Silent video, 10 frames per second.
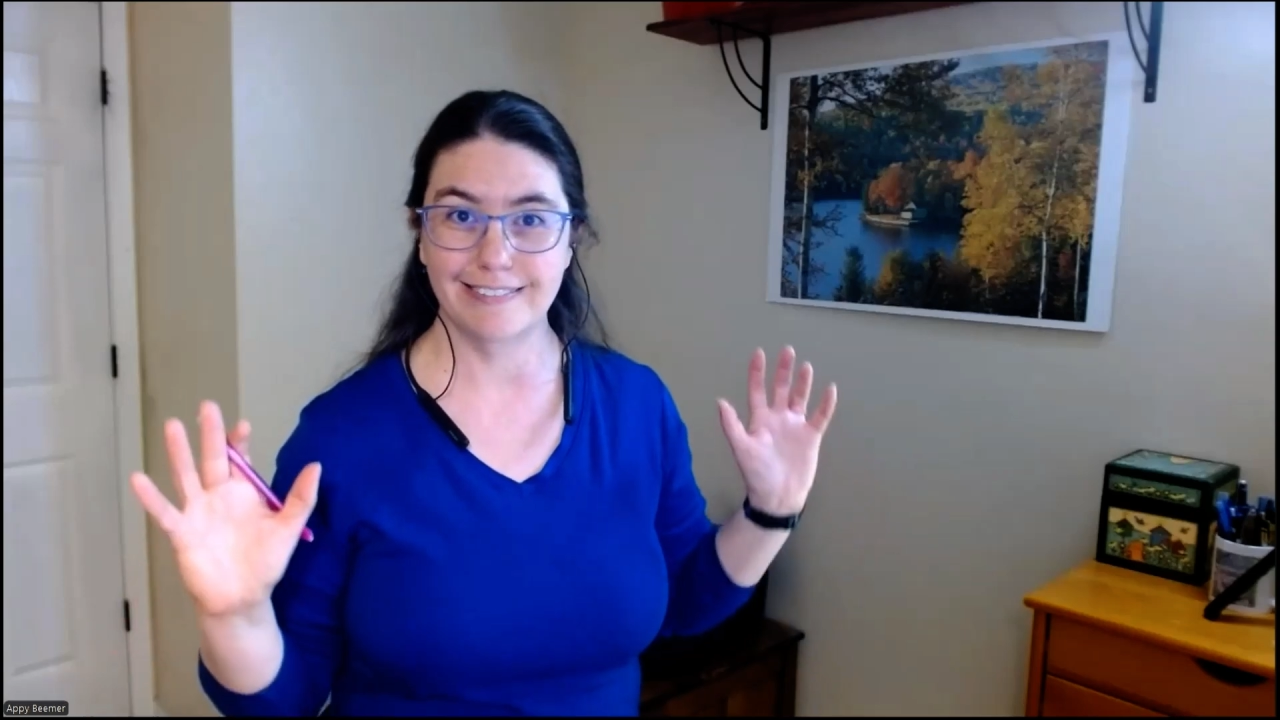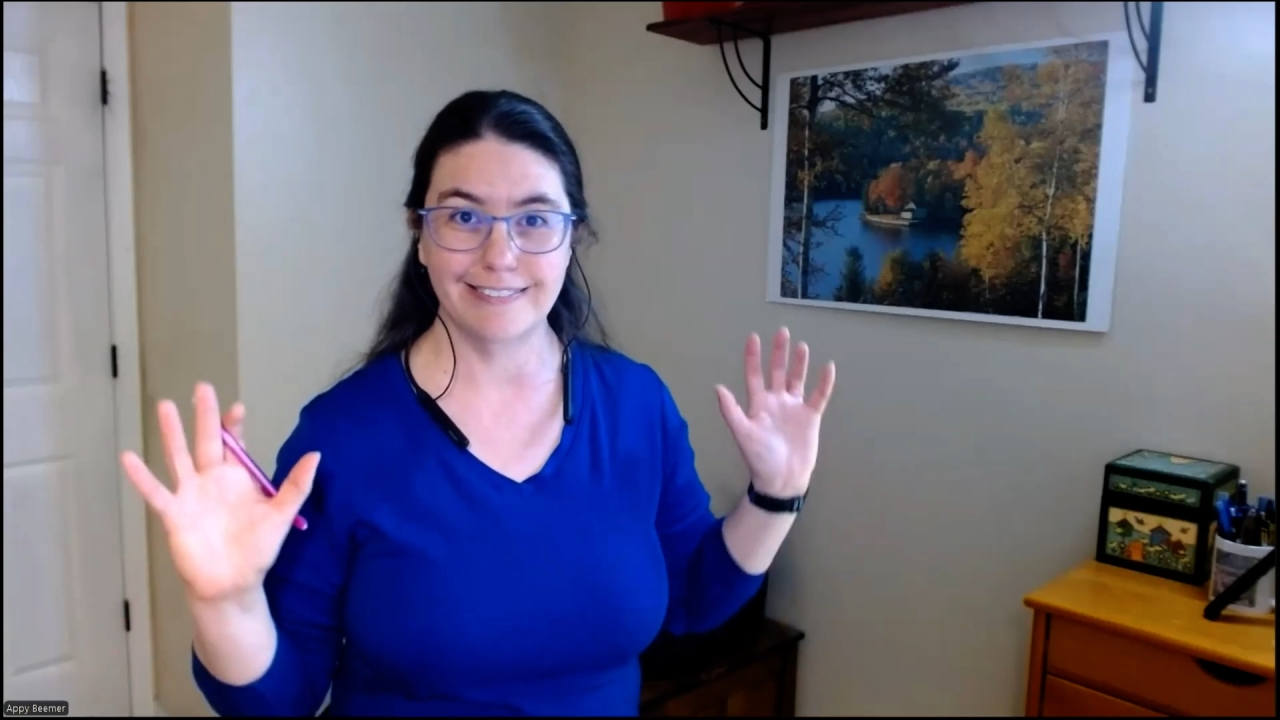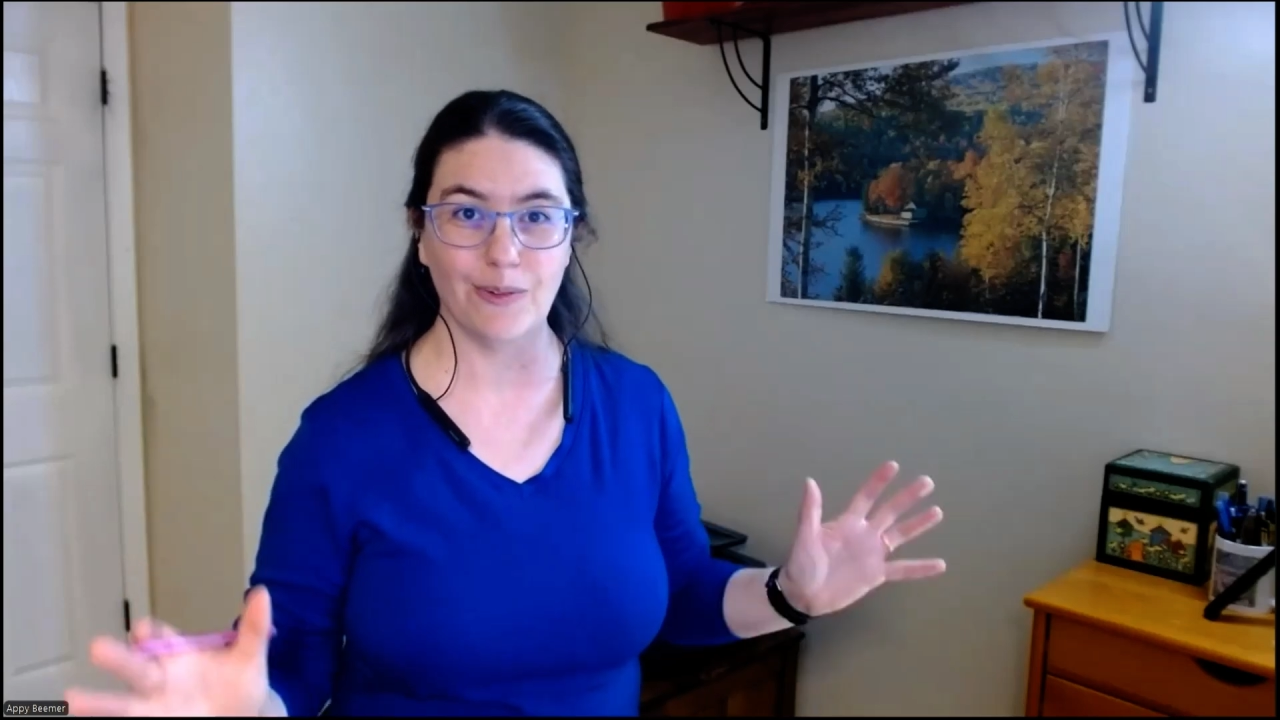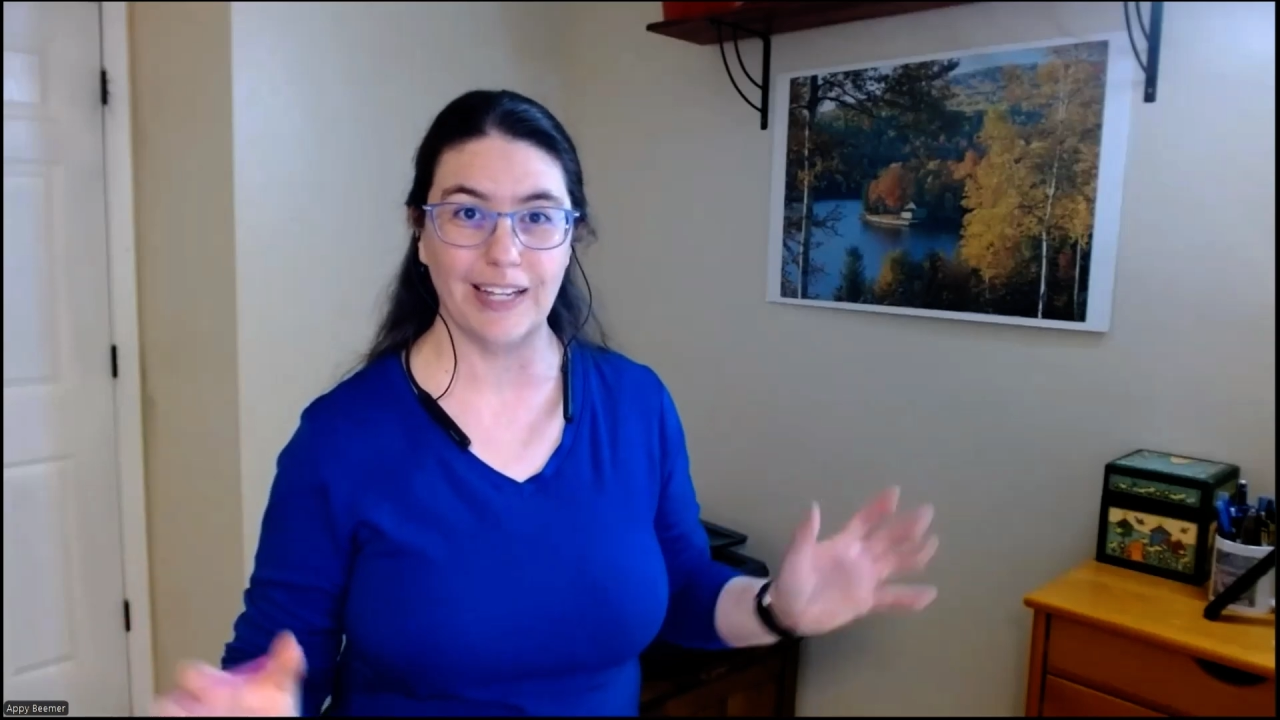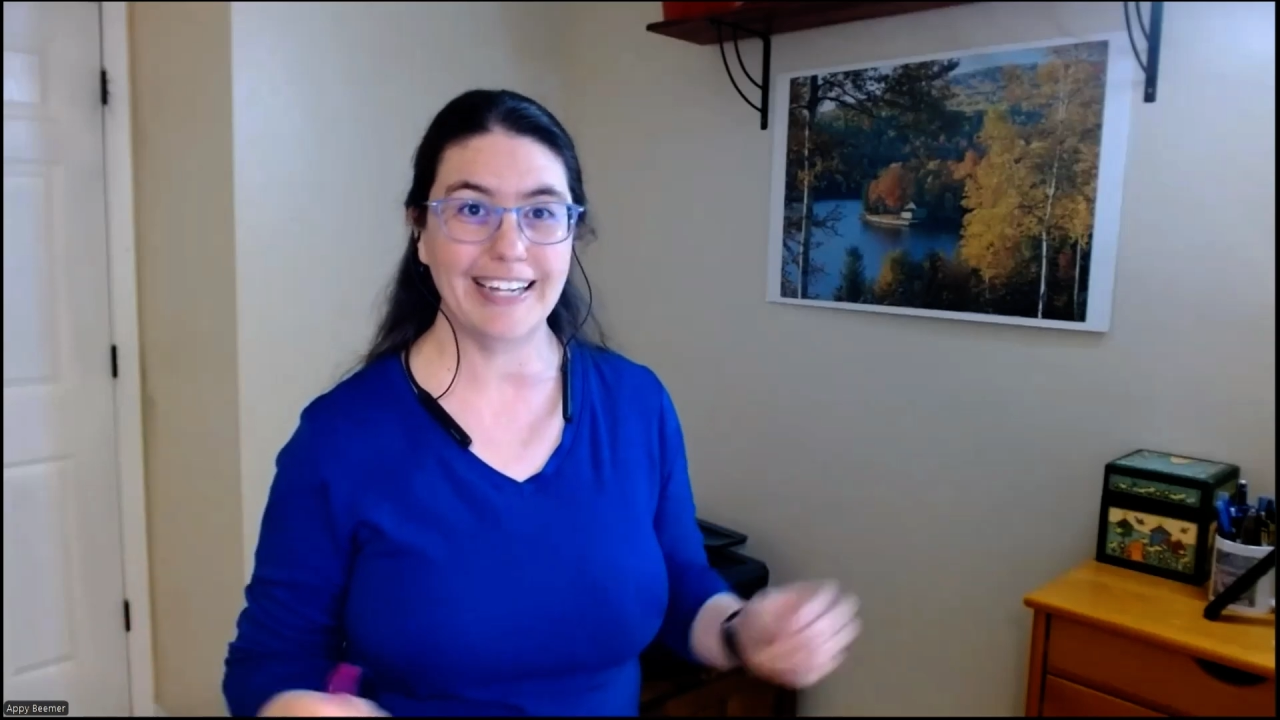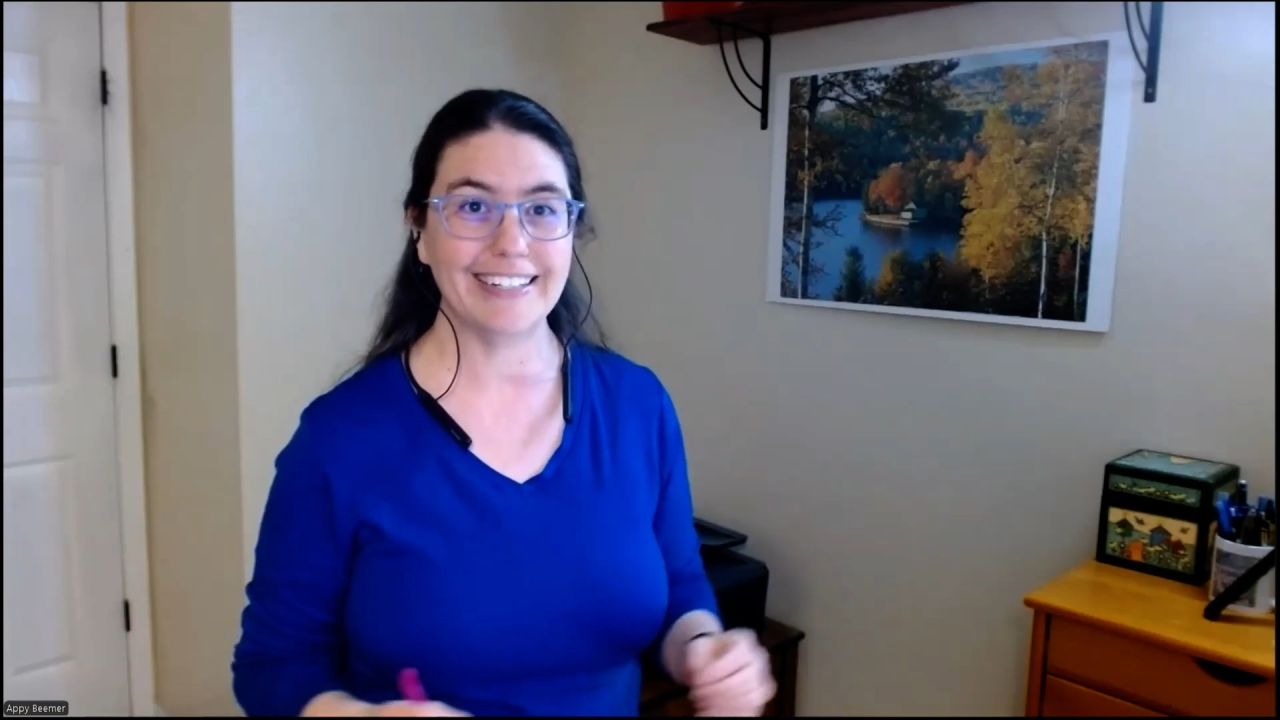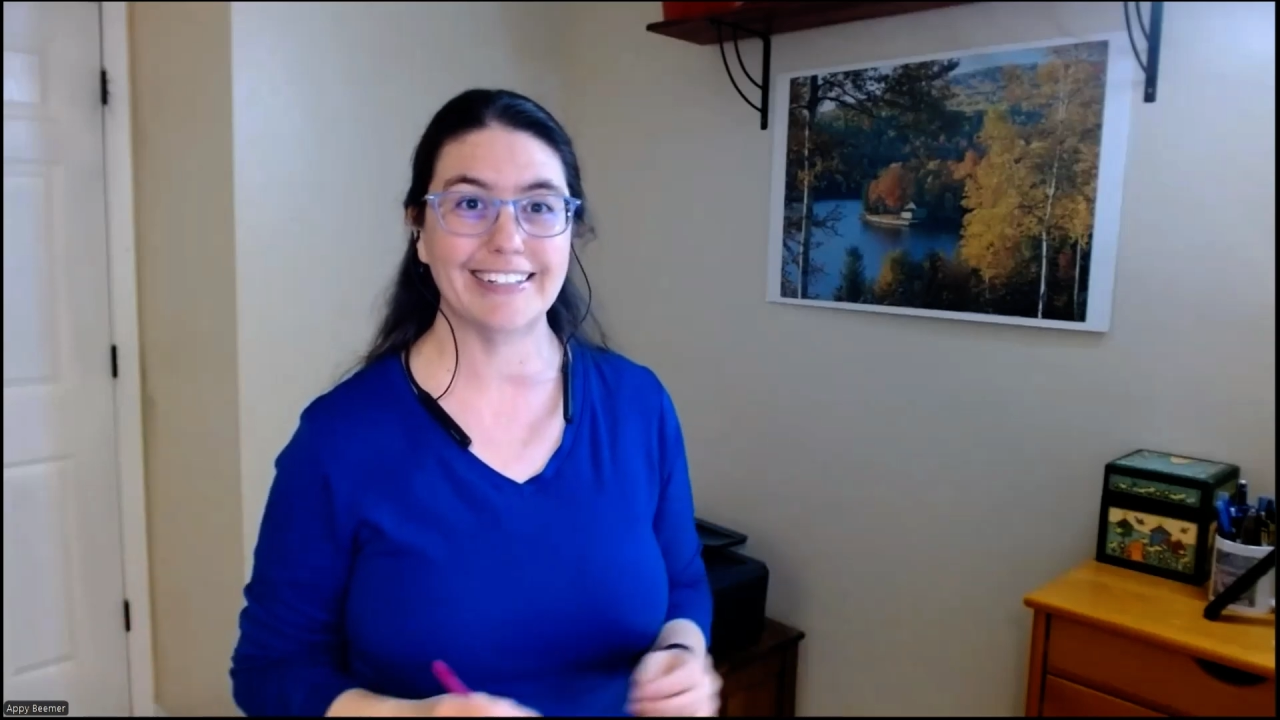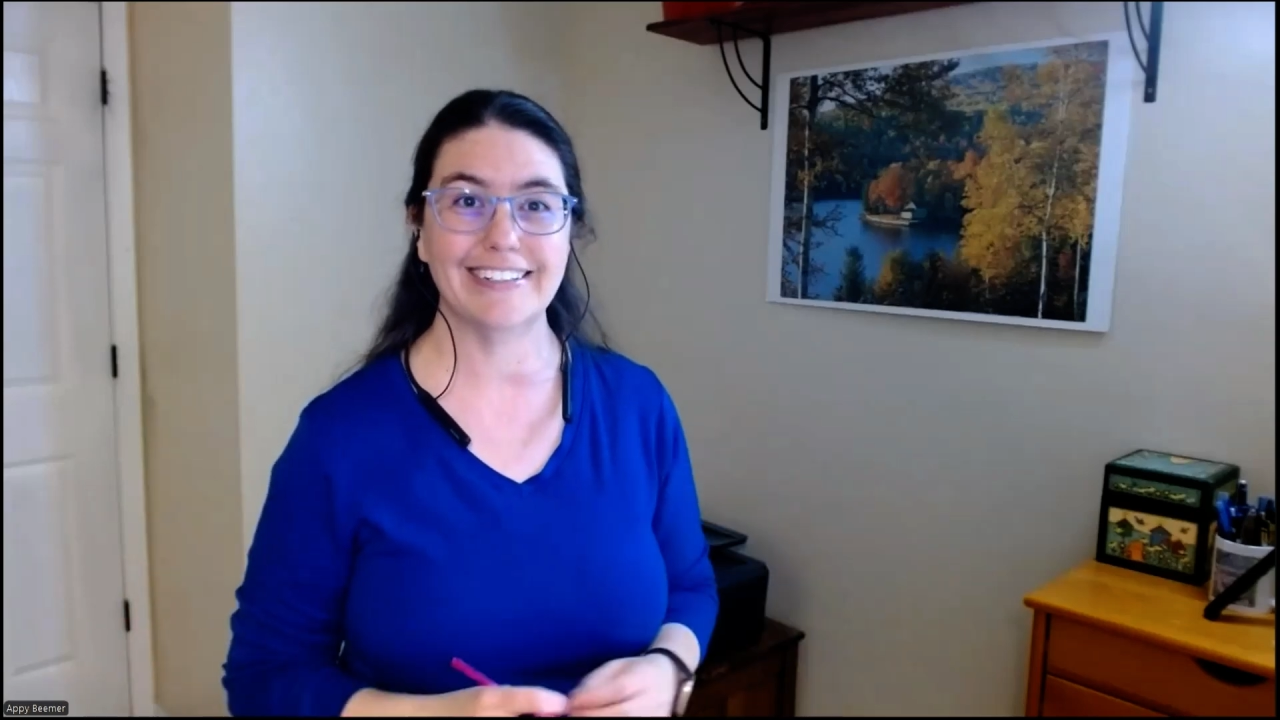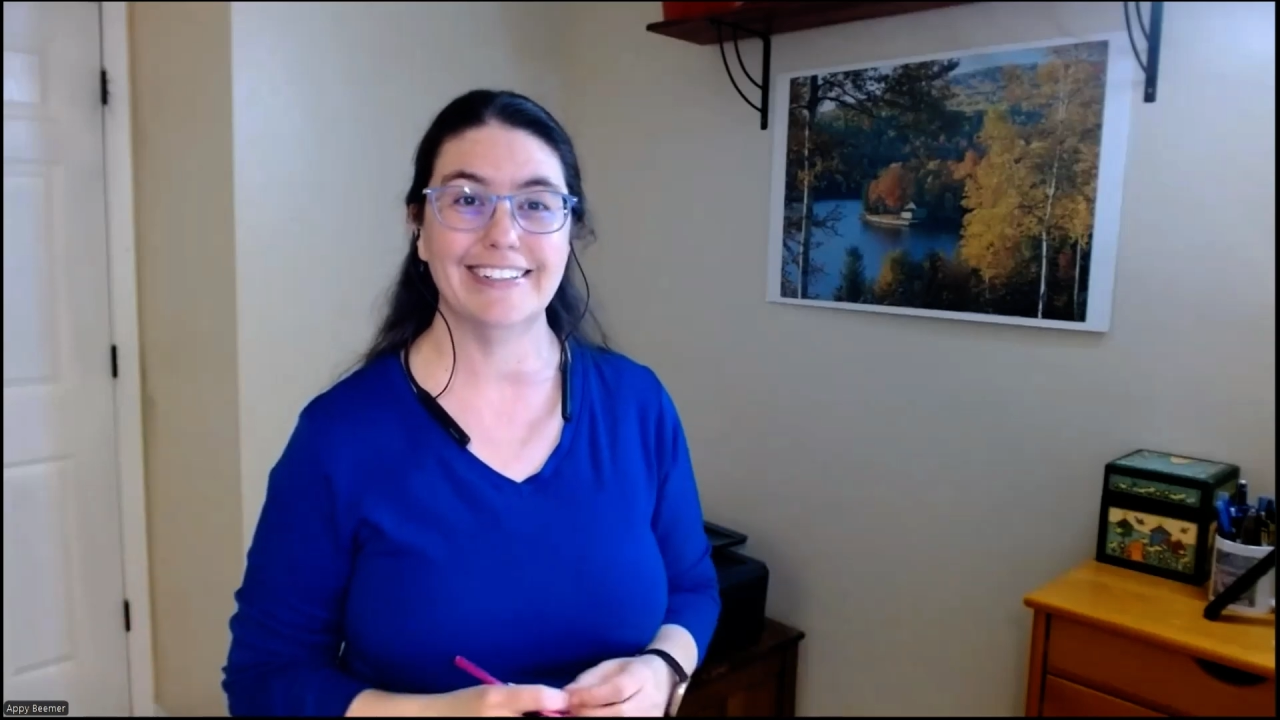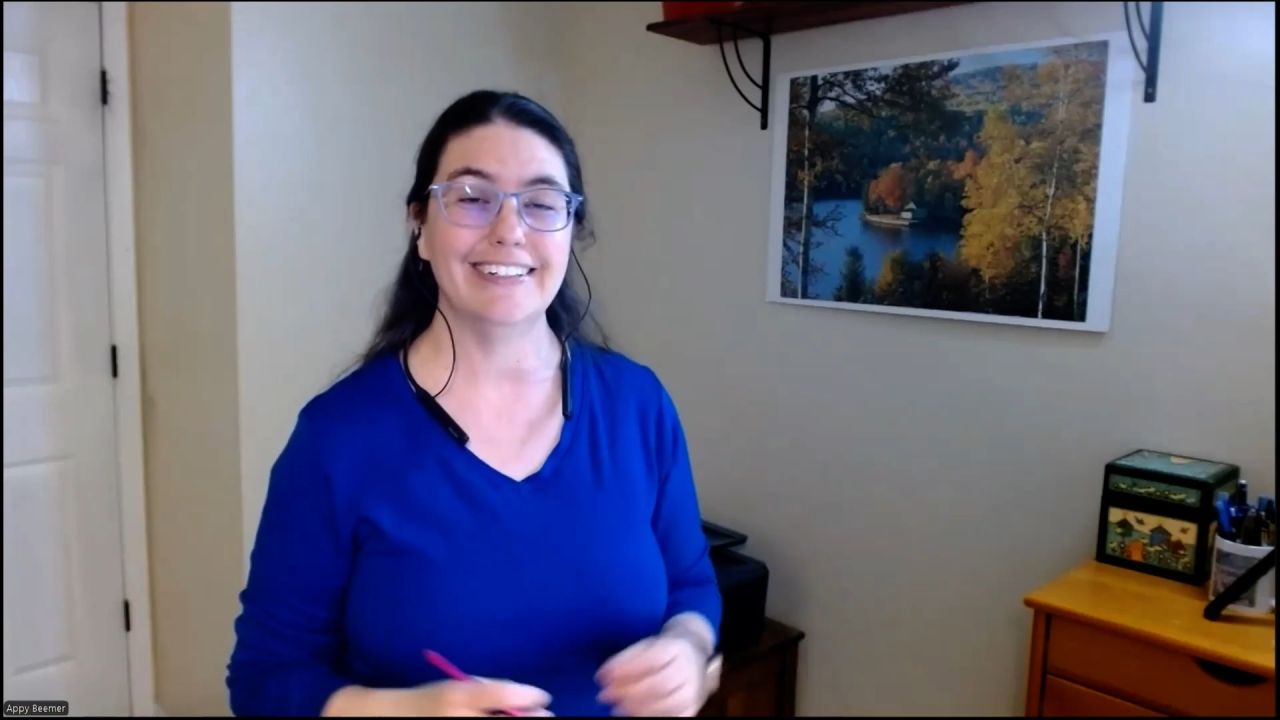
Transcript: don't like,